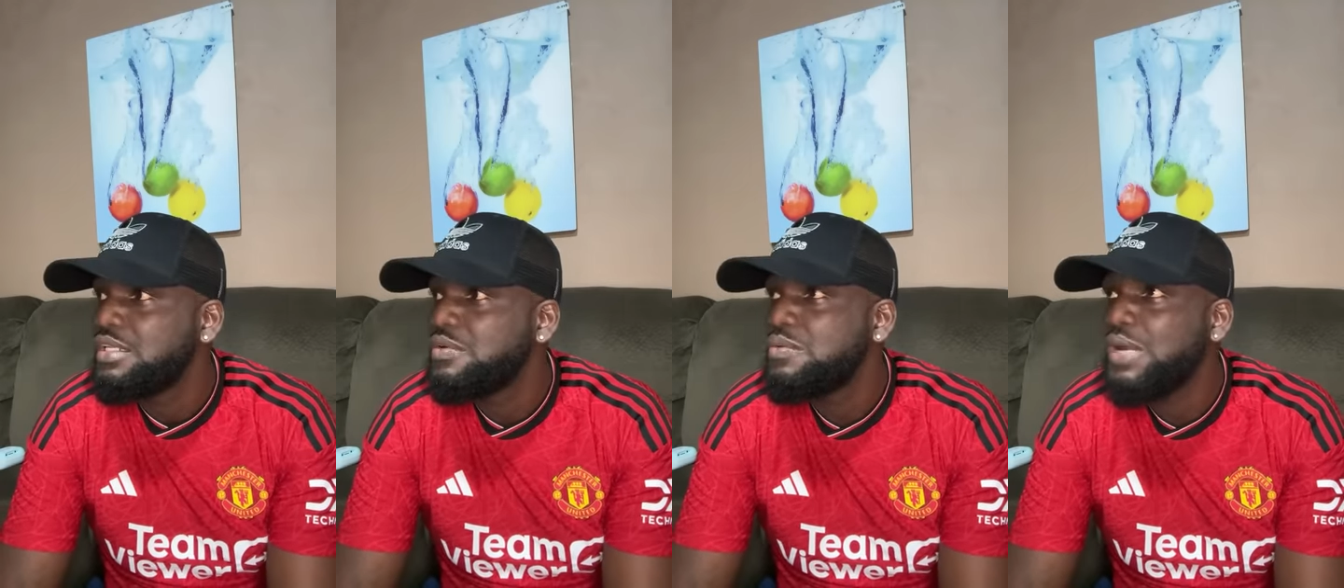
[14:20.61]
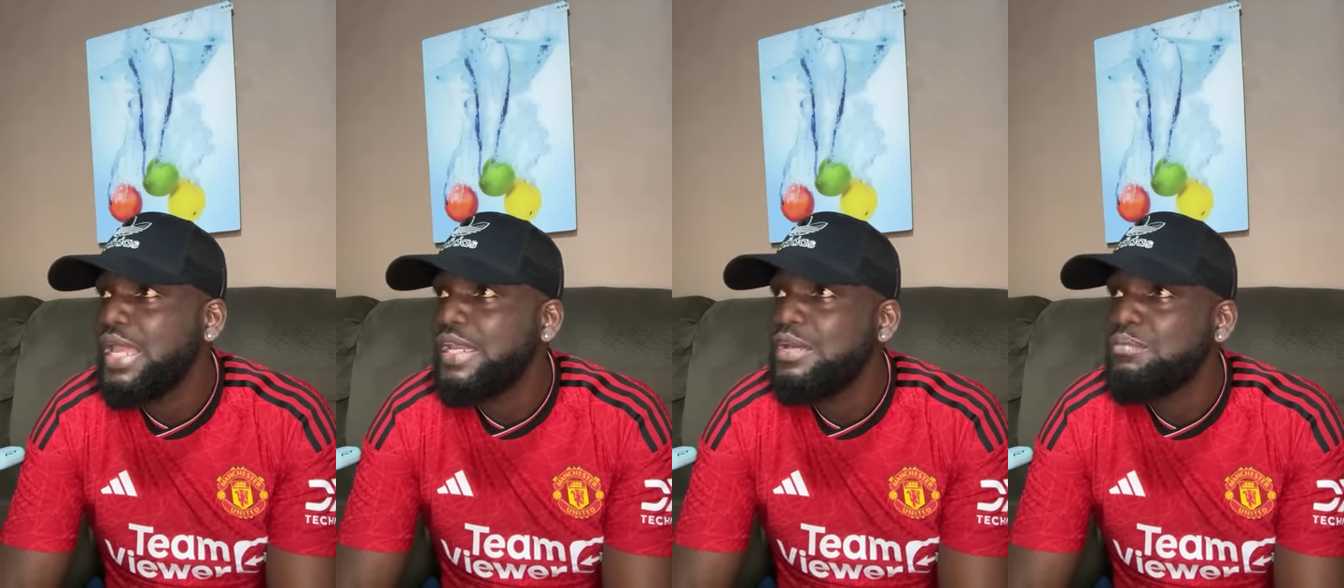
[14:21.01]
You
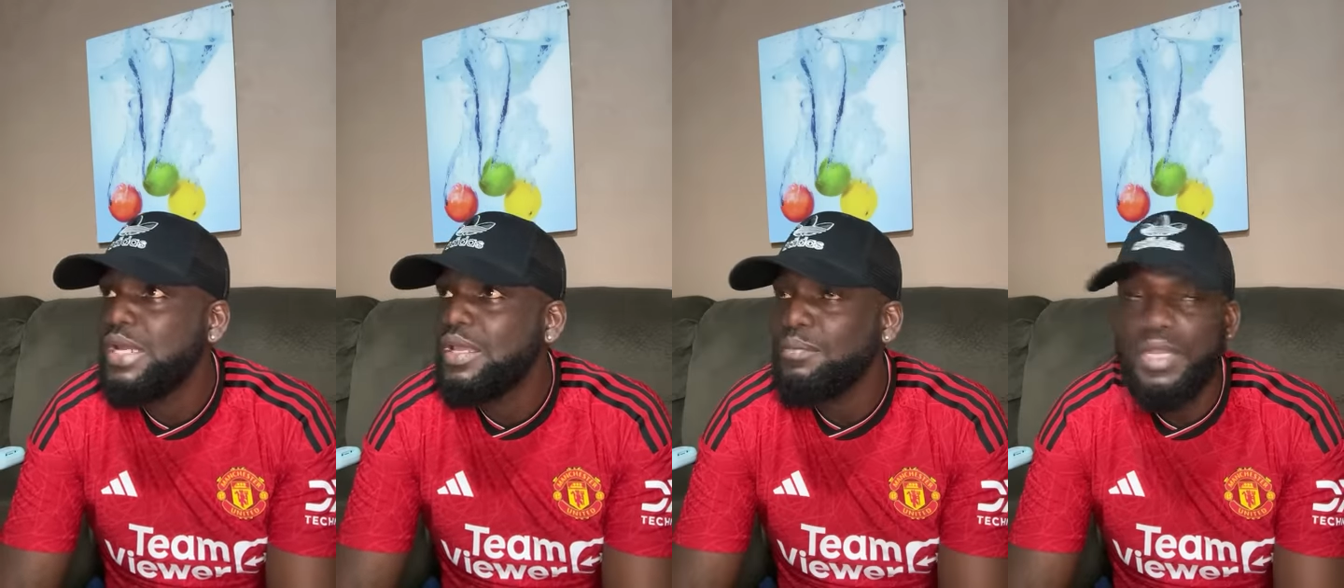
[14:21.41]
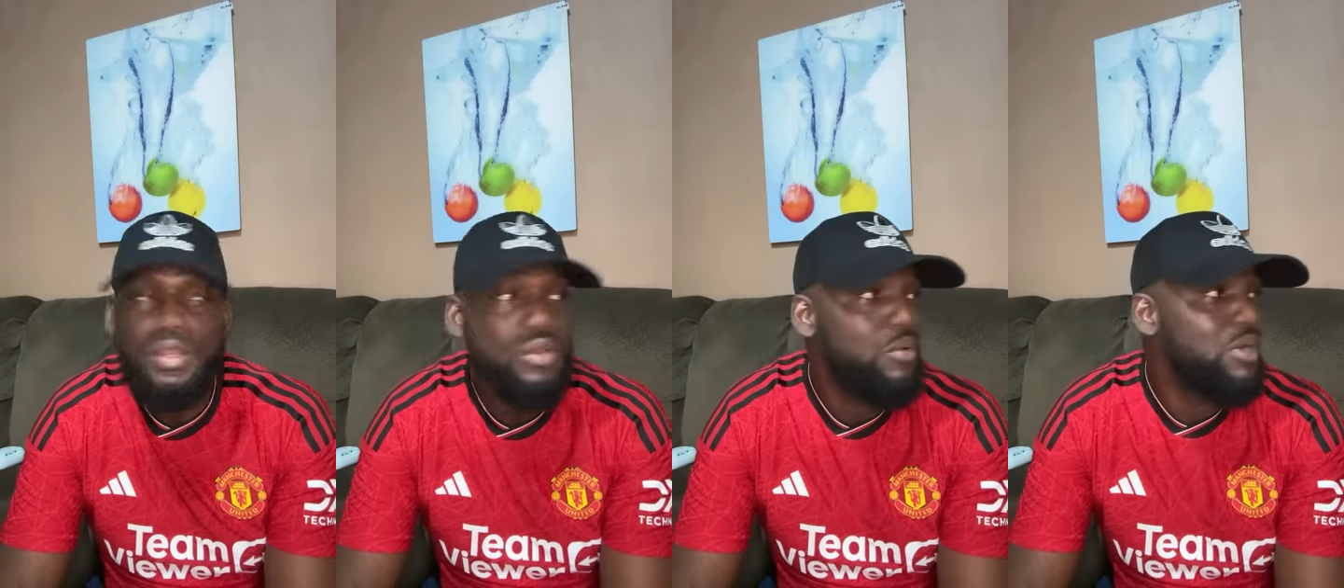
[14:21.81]
all of them, man. I
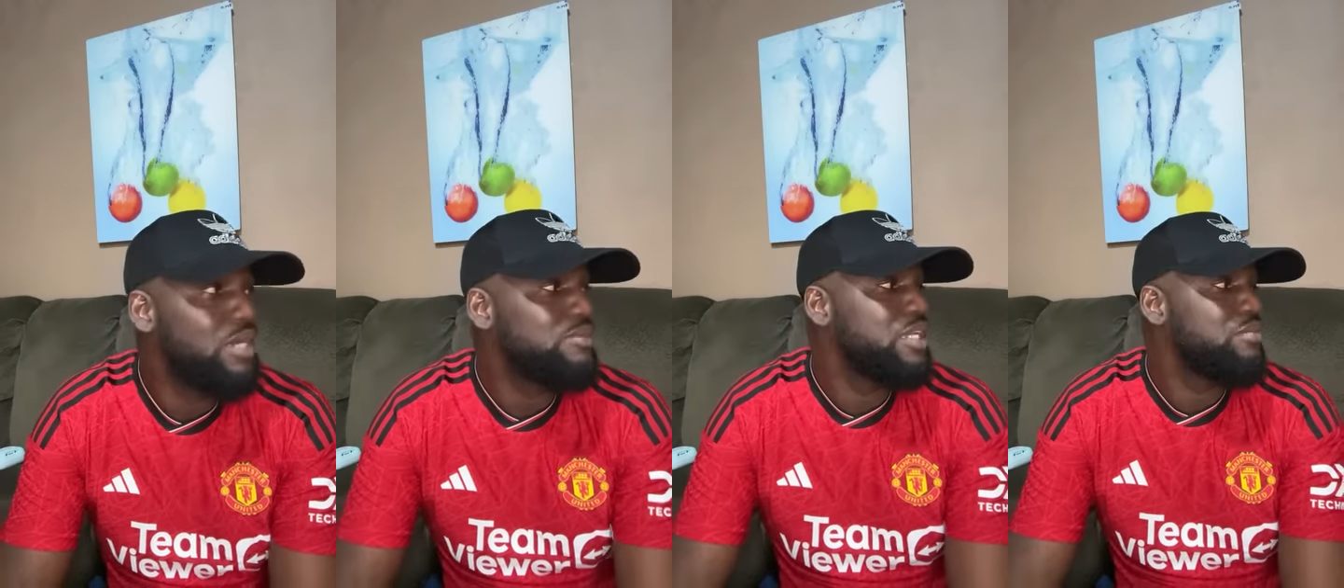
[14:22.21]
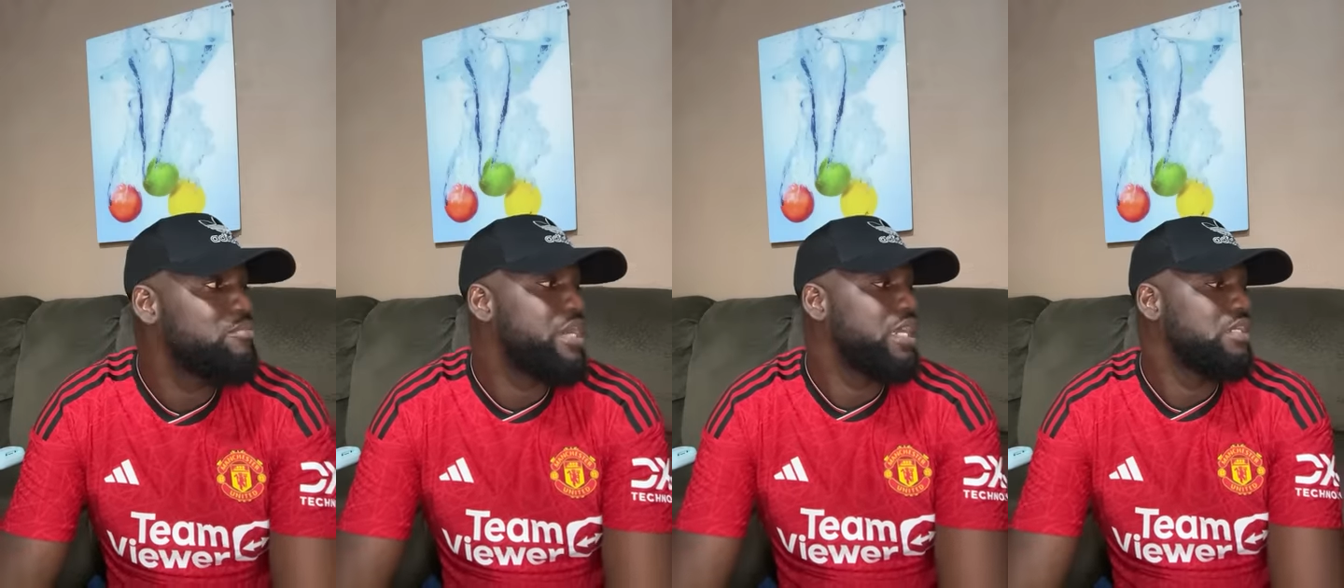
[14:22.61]
don't know what I'm to
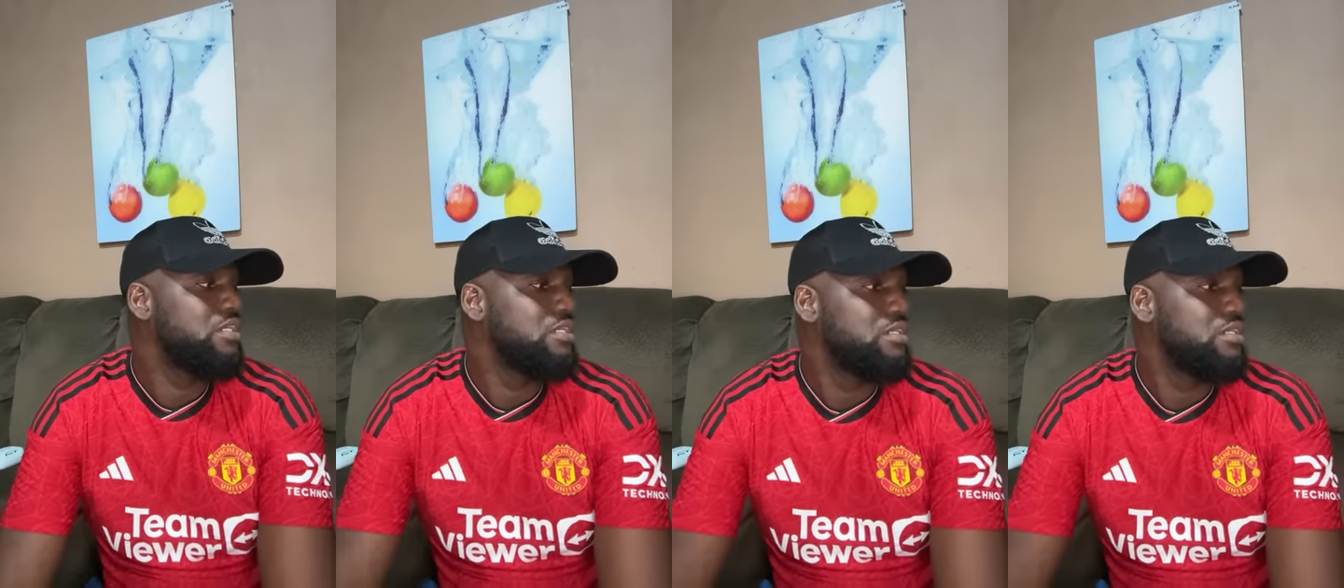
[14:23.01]
them, brother.